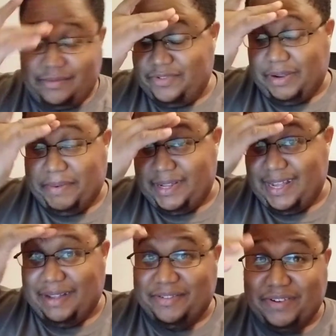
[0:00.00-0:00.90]
Try to make
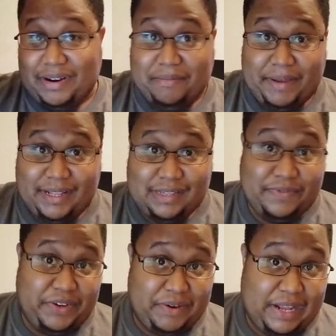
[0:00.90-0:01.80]
not try to make this
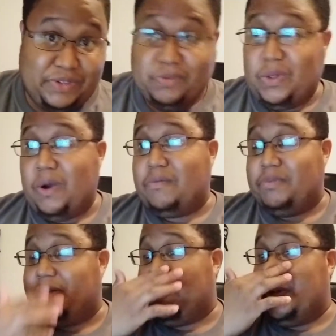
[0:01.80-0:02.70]
video not too long,
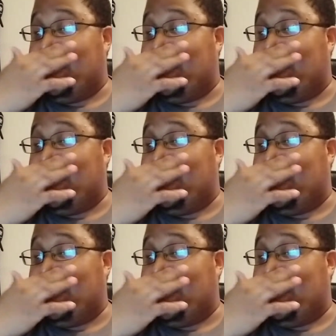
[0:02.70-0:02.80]
but